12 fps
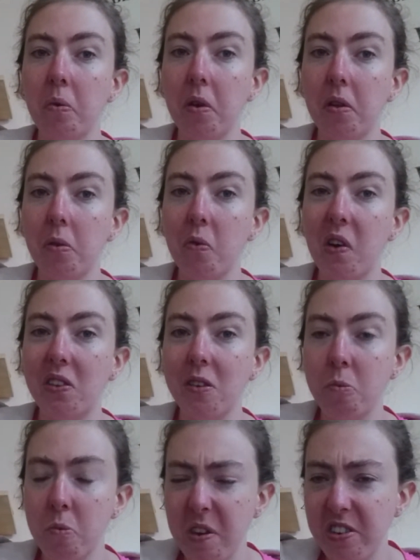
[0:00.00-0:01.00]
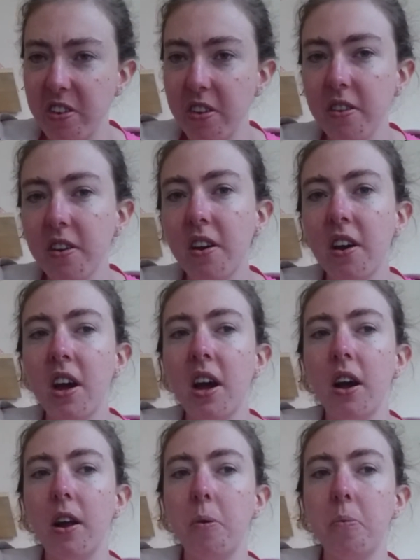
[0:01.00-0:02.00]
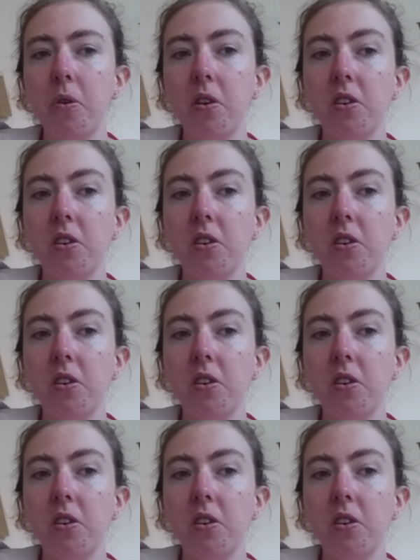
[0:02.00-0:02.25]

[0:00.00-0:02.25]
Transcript: He punished them cruelly for it, and